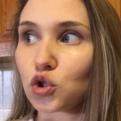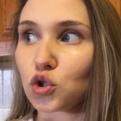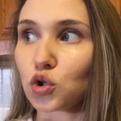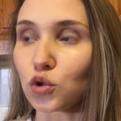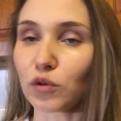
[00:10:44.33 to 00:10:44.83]

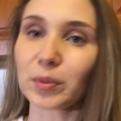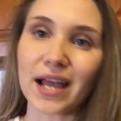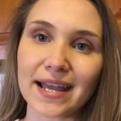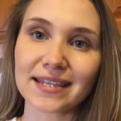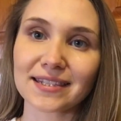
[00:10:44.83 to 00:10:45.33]
to
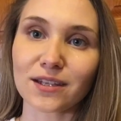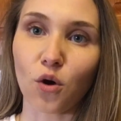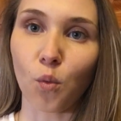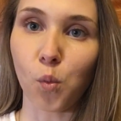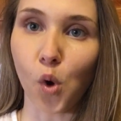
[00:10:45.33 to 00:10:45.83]
replace
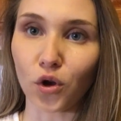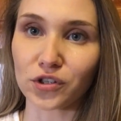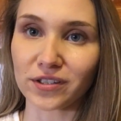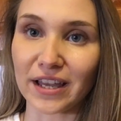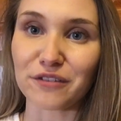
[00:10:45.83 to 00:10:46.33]

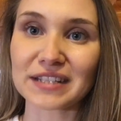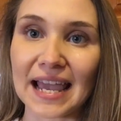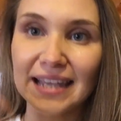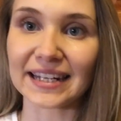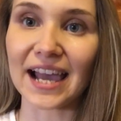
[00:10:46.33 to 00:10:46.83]
what they've
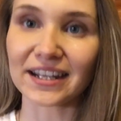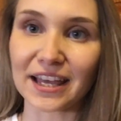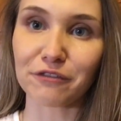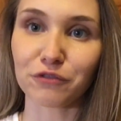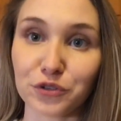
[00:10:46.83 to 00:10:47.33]
taken out of
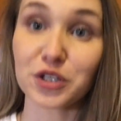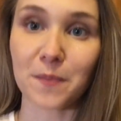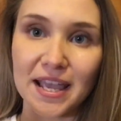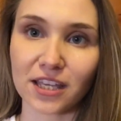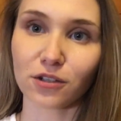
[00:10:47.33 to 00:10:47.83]
that food to
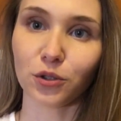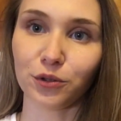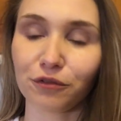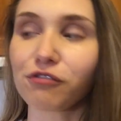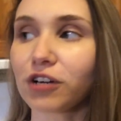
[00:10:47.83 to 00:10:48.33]
make it
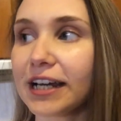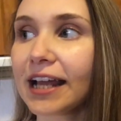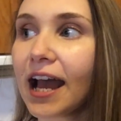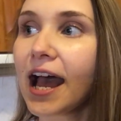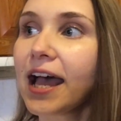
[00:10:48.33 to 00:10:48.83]
gluten-free.
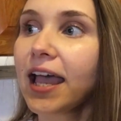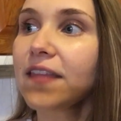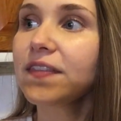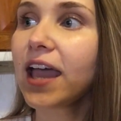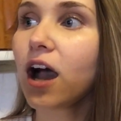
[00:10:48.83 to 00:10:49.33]

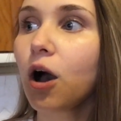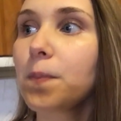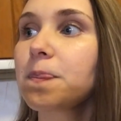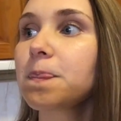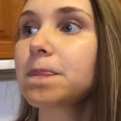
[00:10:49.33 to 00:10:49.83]
Now,
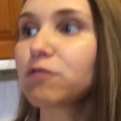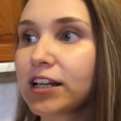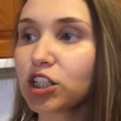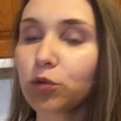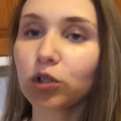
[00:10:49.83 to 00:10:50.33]
the
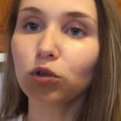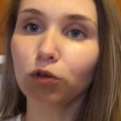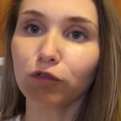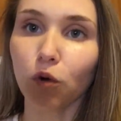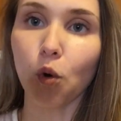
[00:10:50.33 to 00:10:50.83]
reason you want to
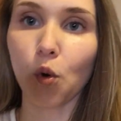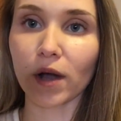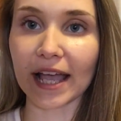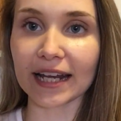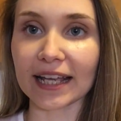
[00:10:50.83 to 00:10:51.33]
look for
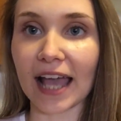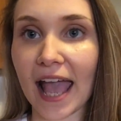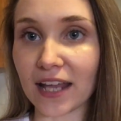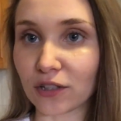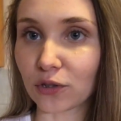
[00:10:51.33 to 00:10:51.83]
organic
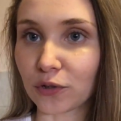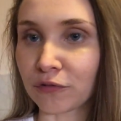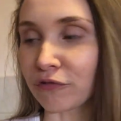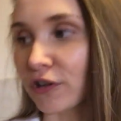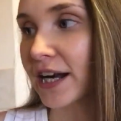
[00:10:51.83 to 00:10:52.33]
and
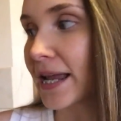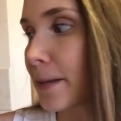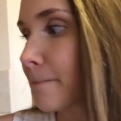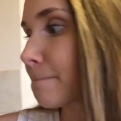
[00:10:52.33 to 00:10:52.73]
gluten-free